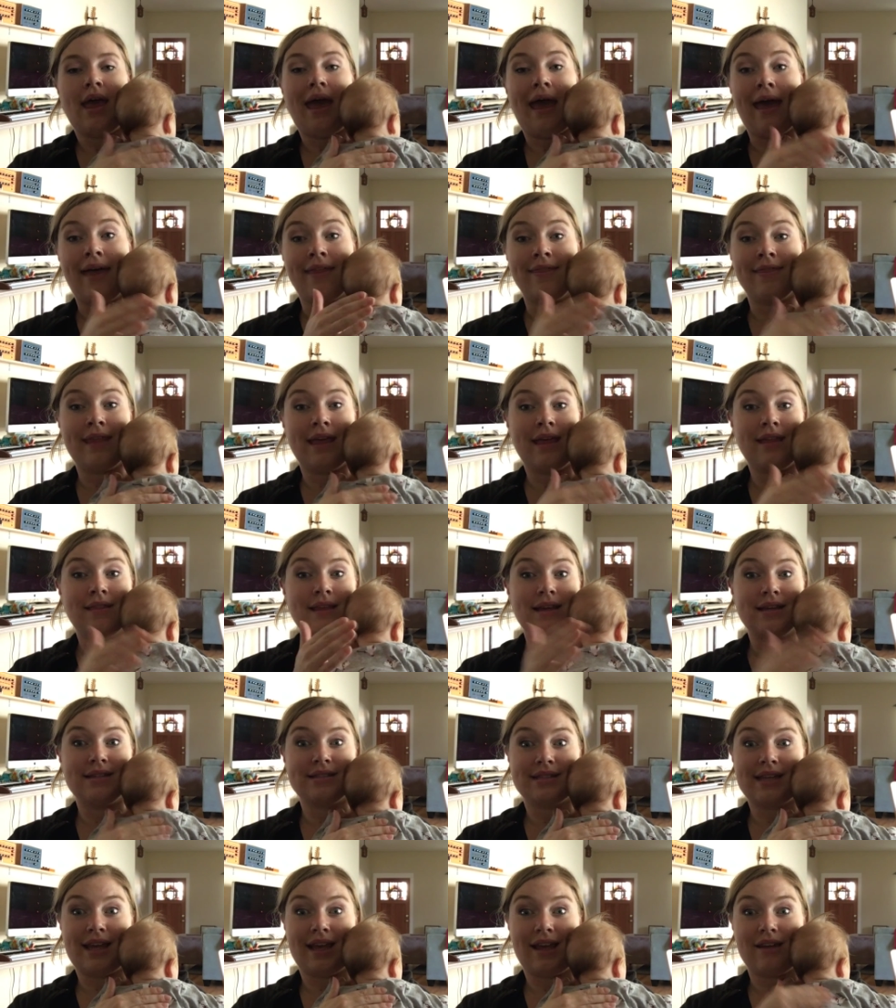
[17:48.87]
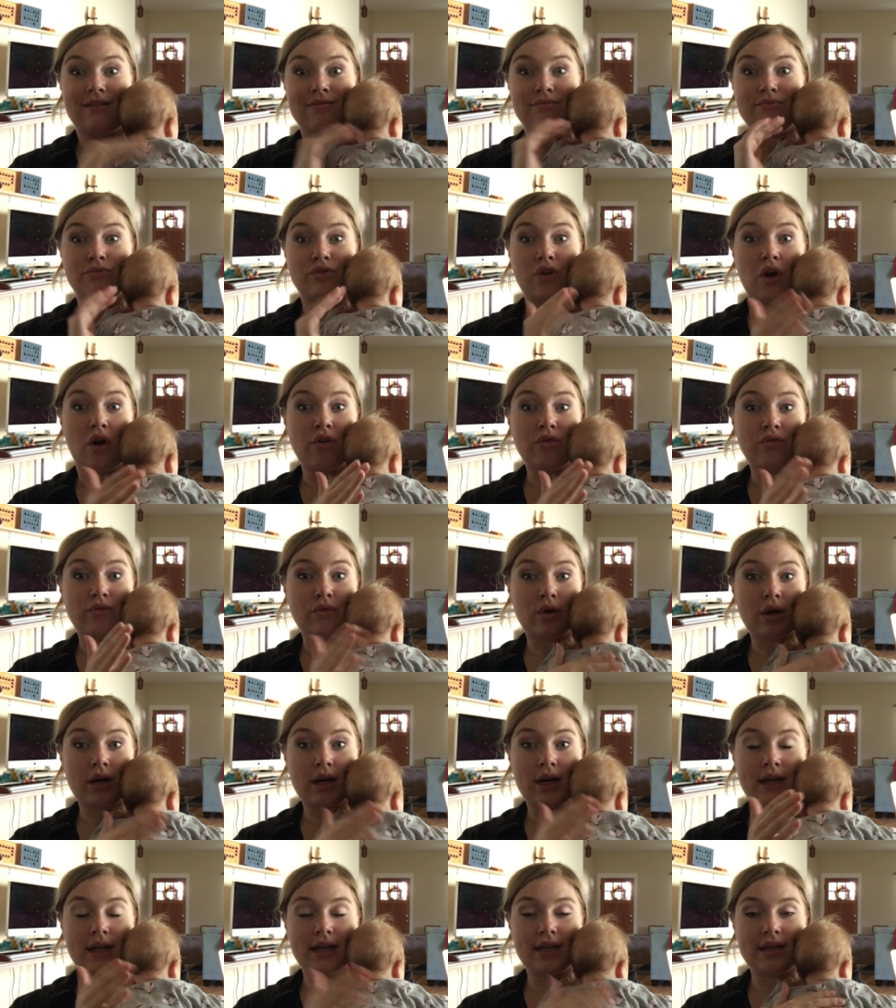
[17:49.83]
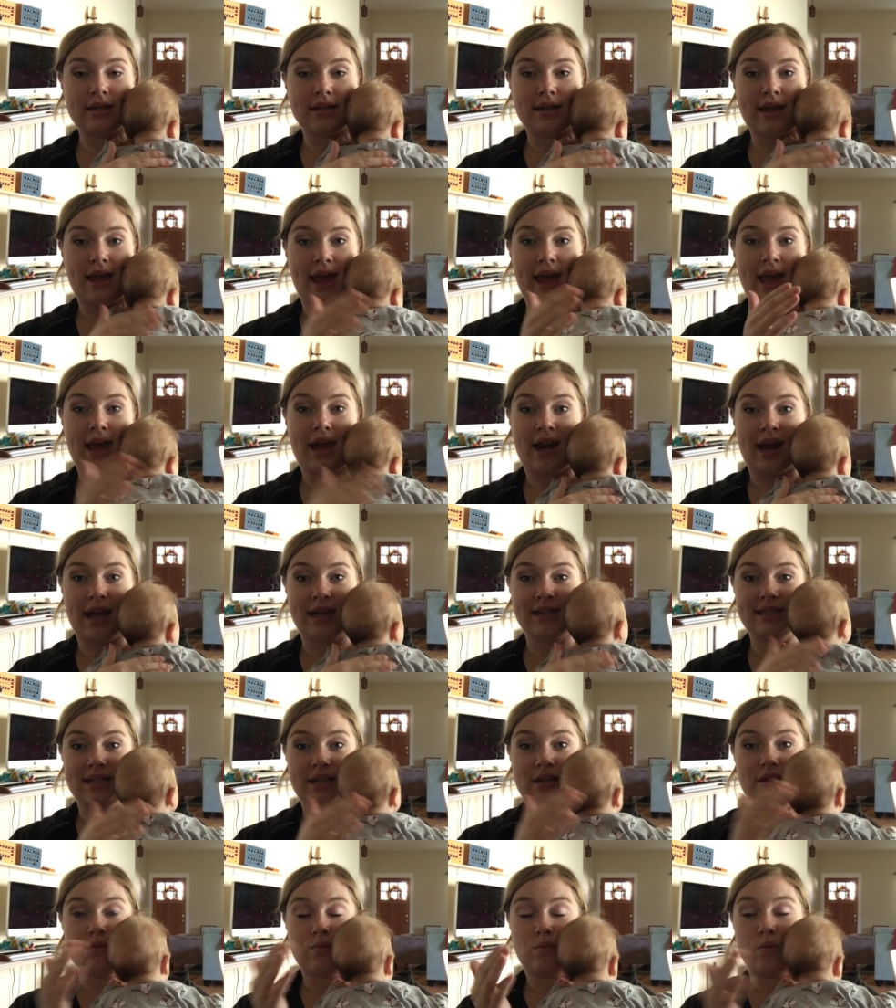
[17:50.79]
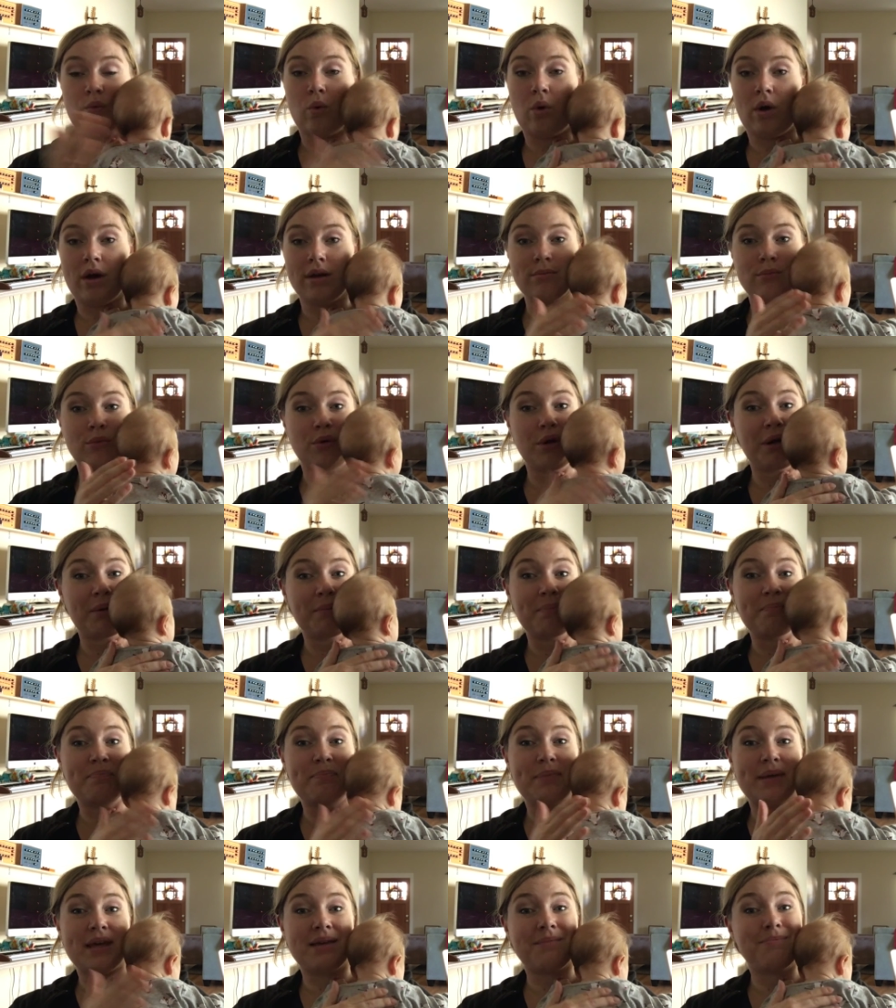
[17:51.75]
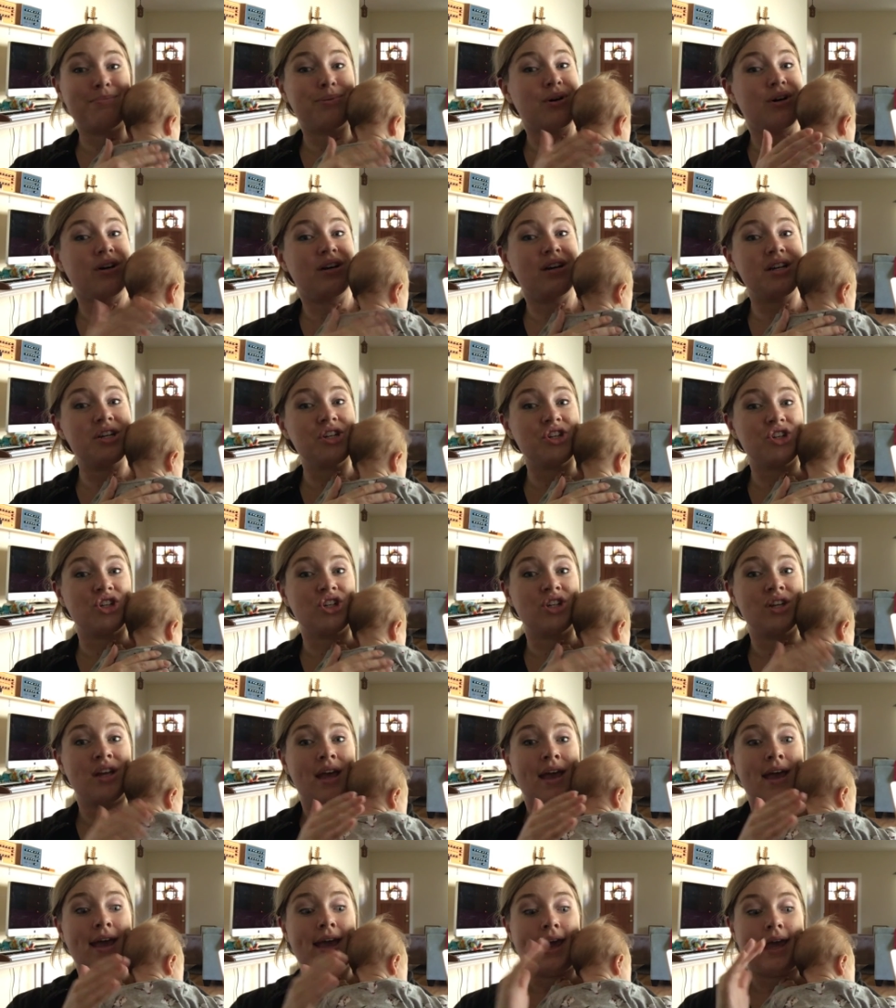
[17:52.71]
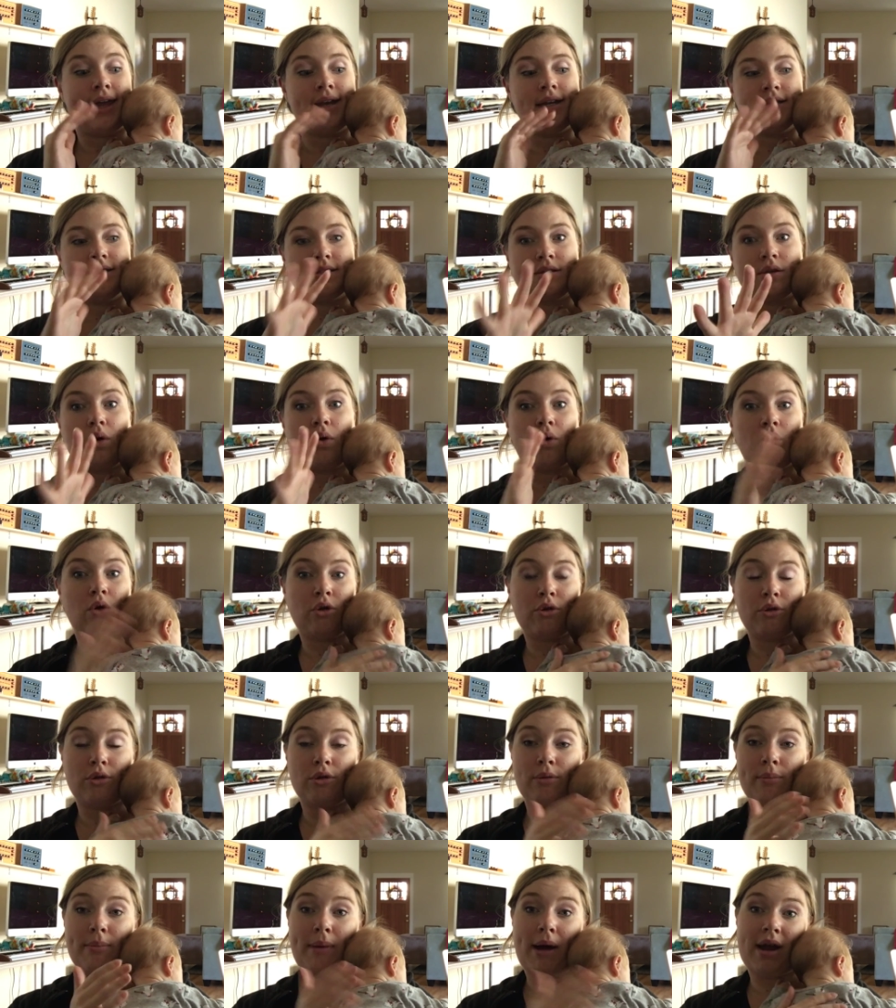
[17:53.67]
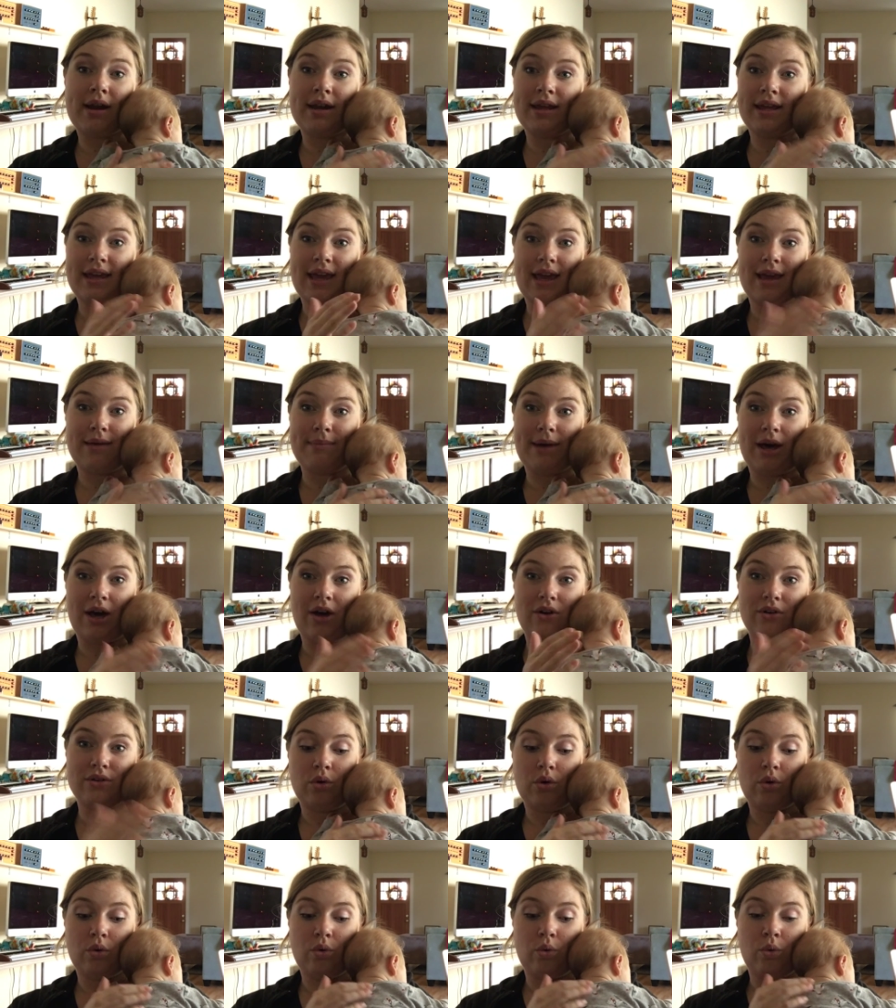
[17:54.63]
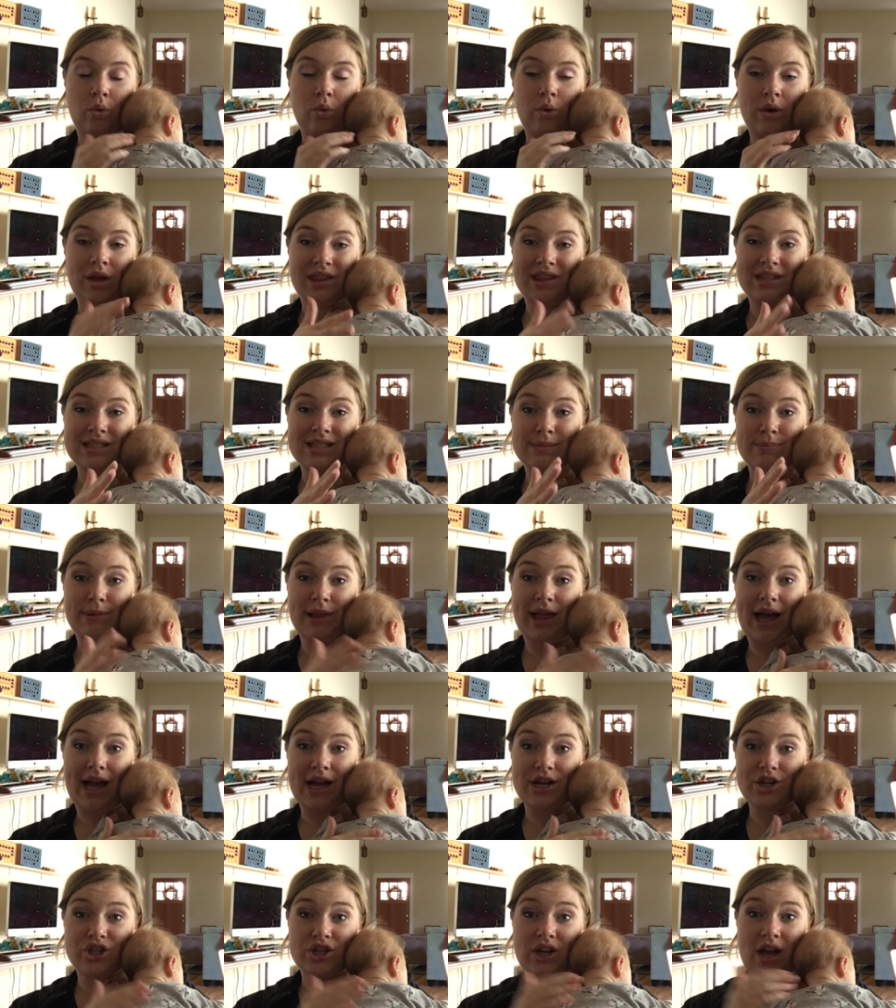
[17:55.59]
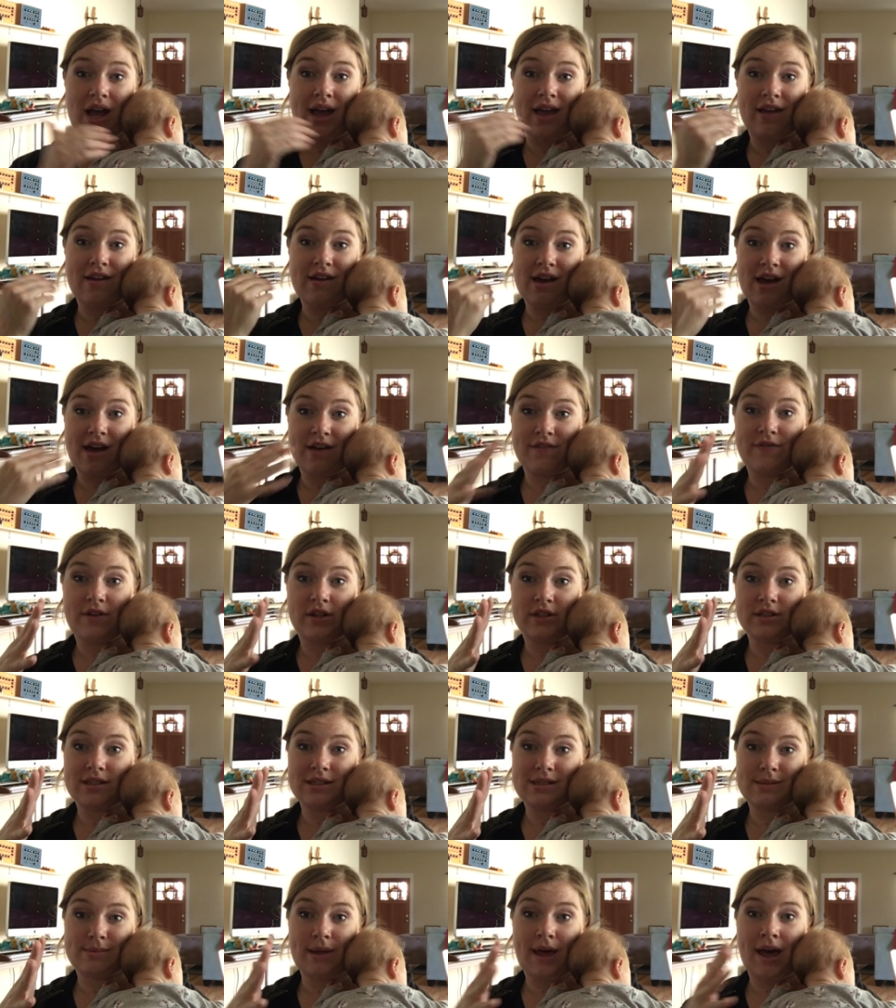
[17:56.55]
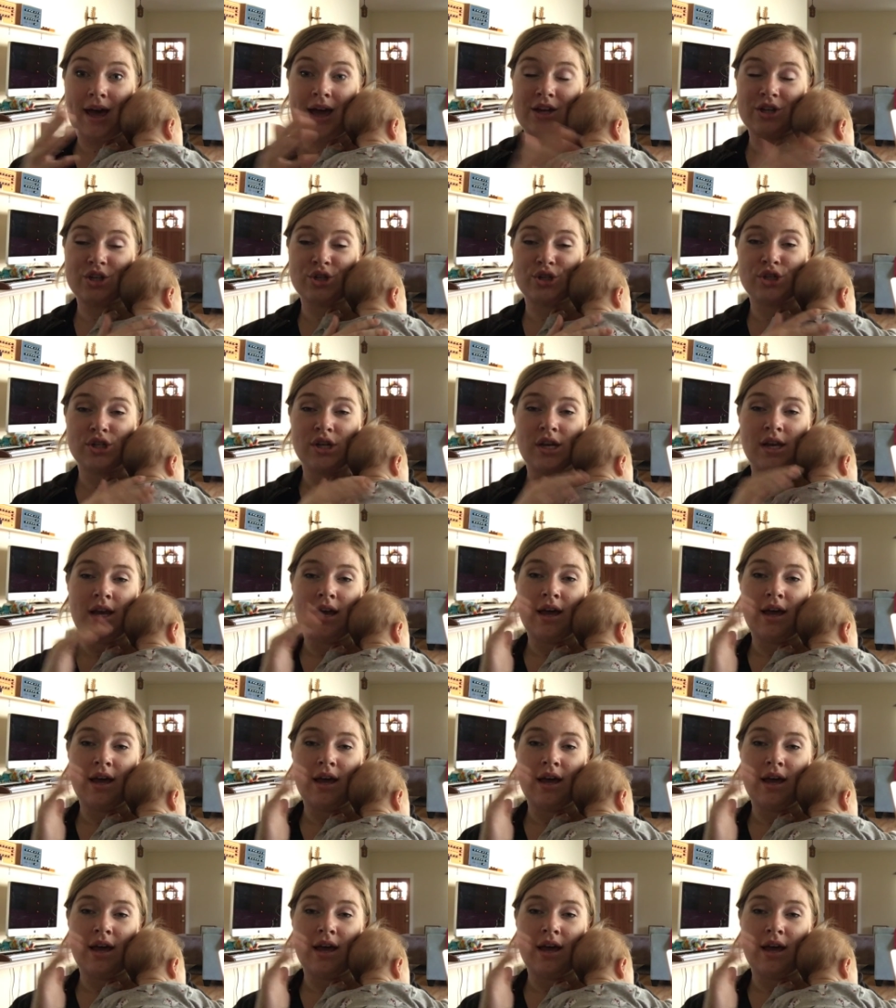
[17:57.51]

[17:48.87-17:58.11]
And then they said, go for it. And I did one more big push, and his whole body came out with a splash. I felt a splash.